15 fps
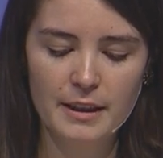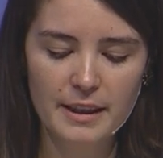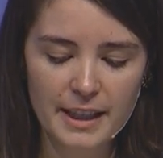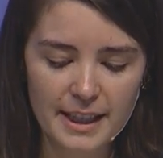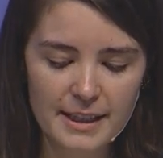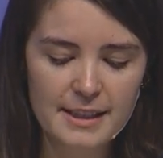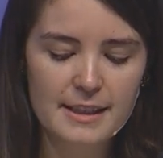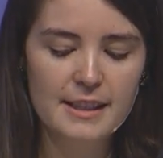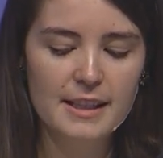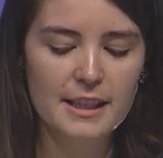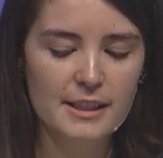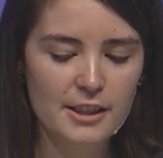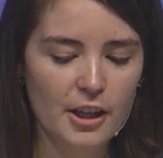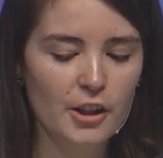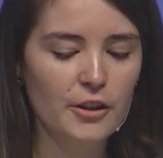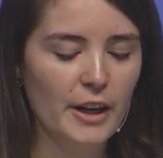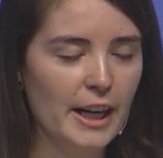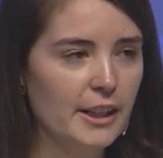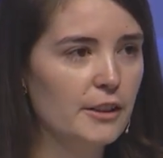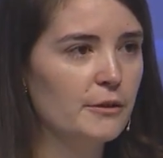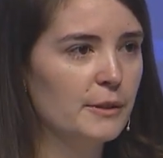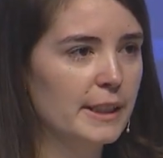This is our
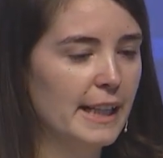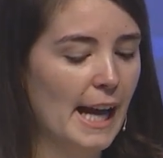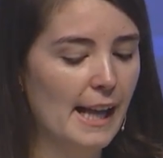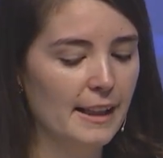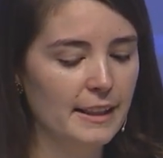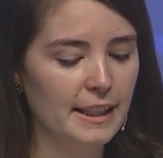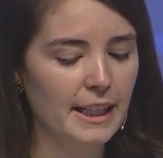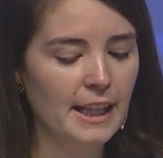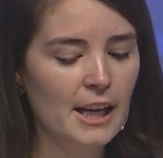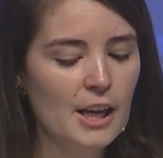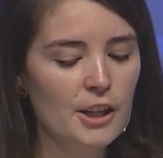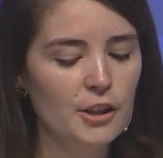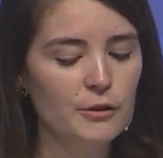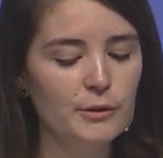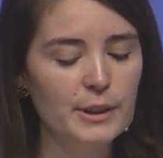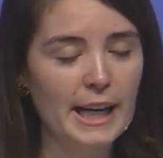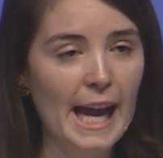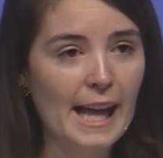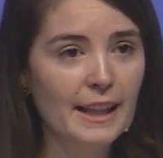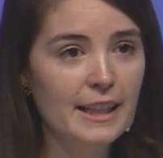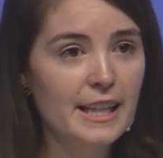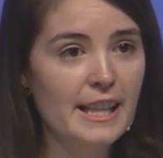greater reality, the
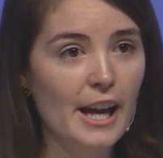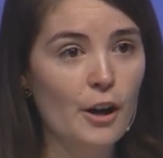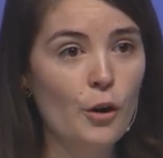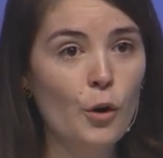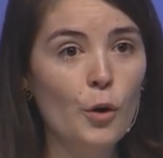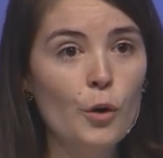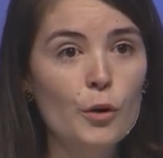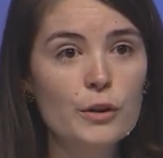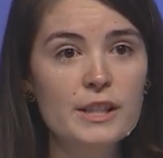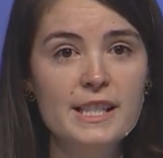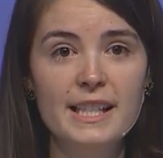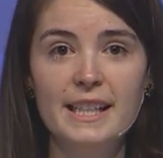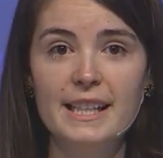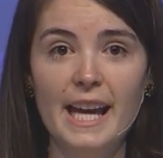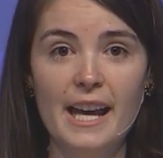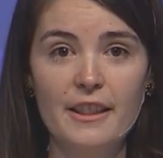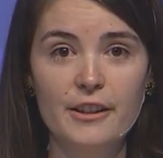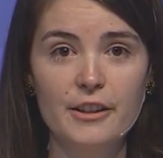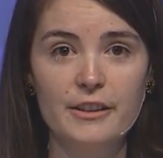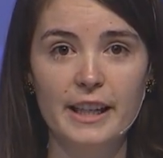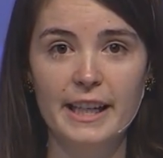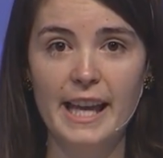reality that holds
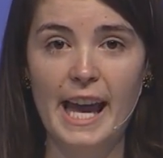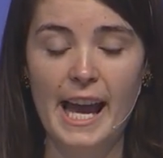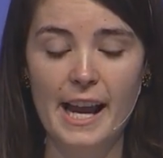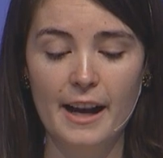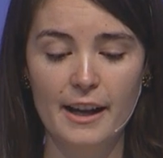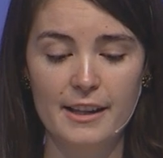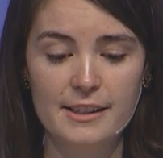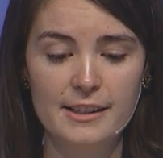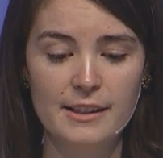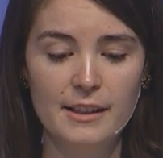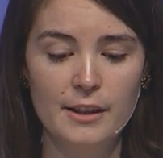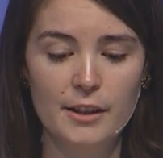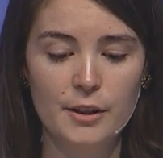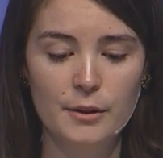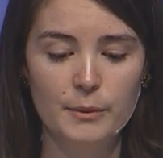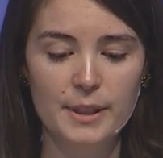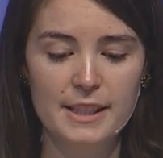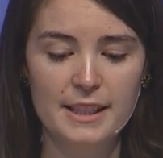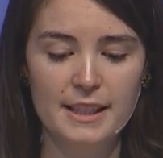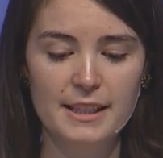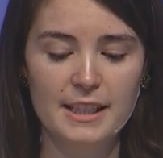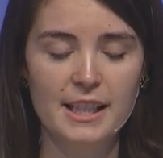together the chaos we
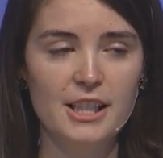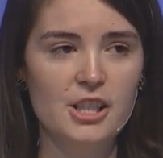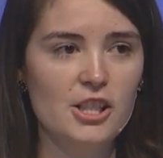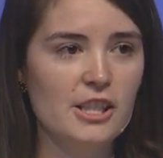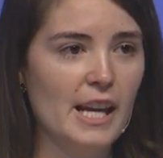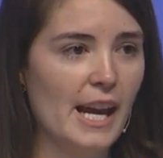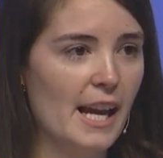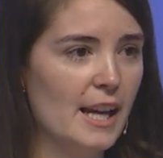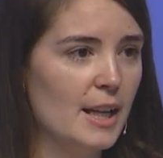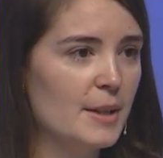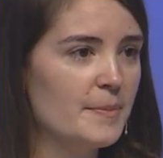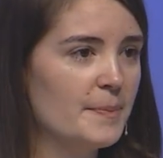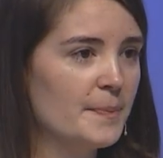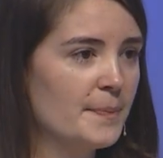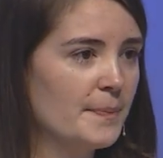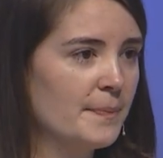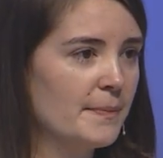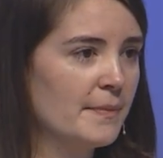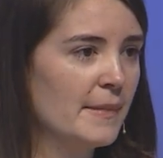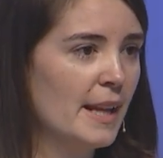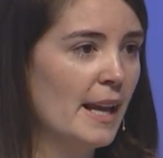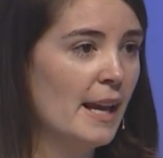sense each day.
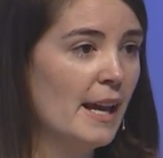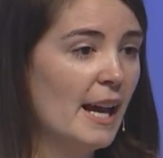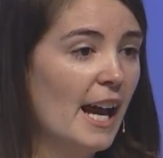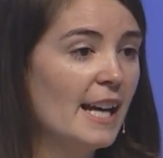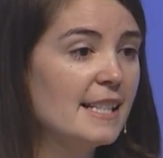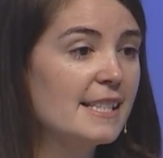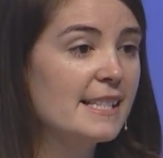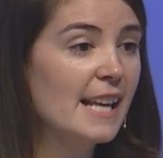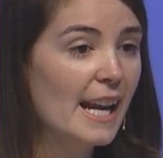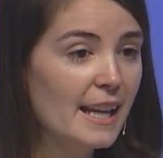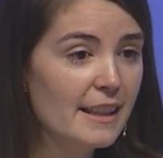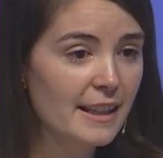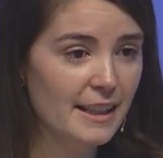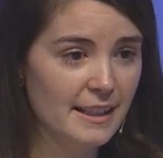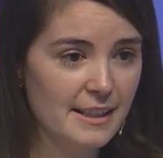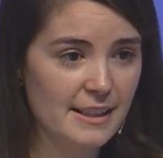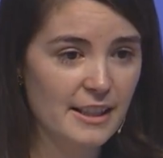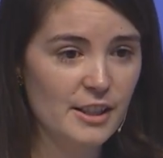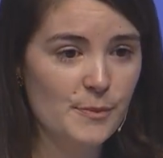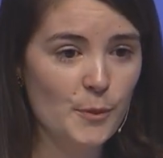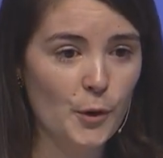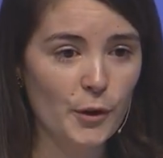I say this
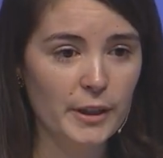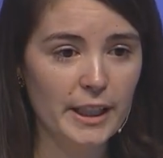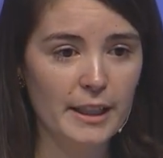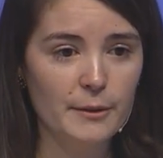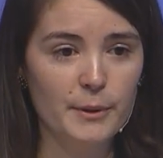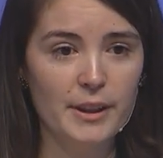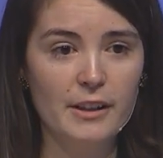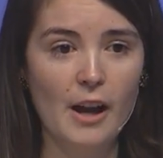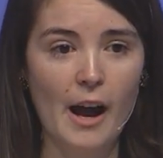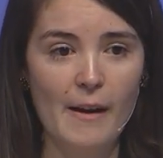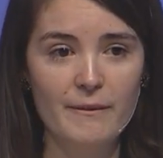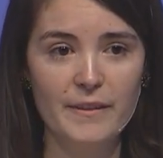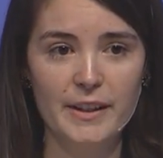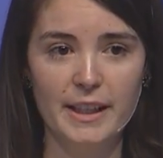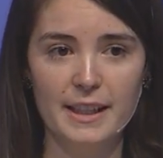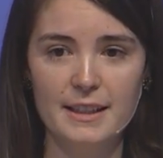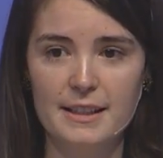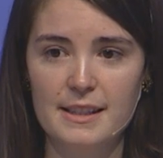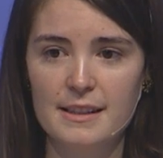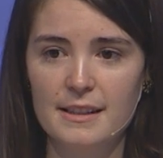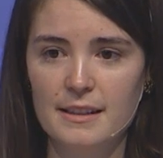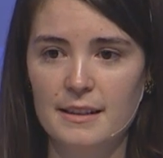this morning with
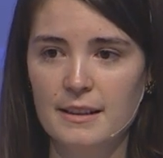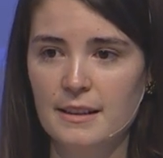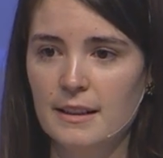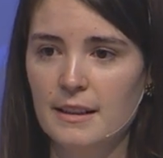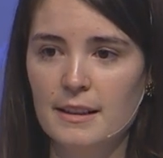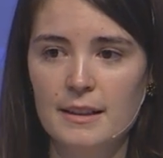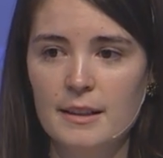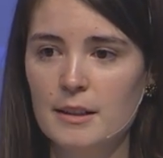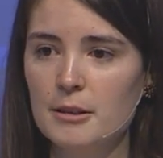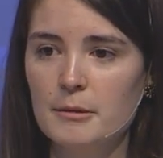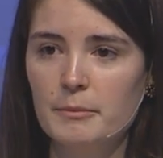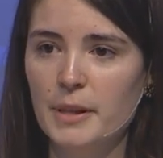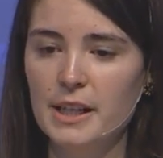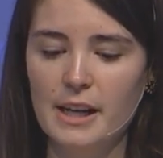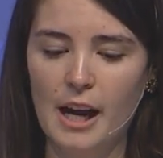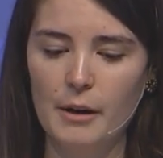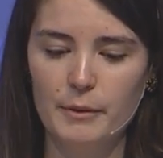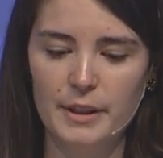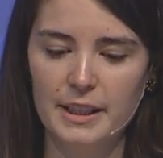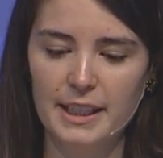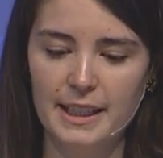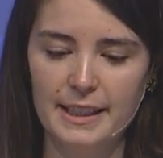confidence, but not
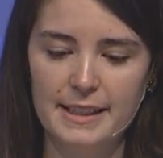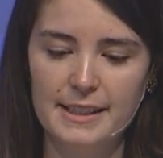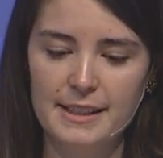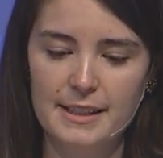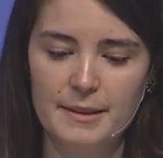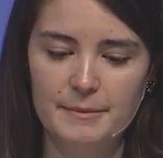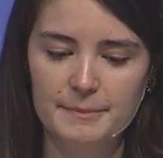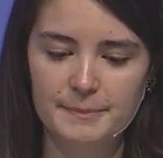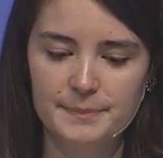with ease.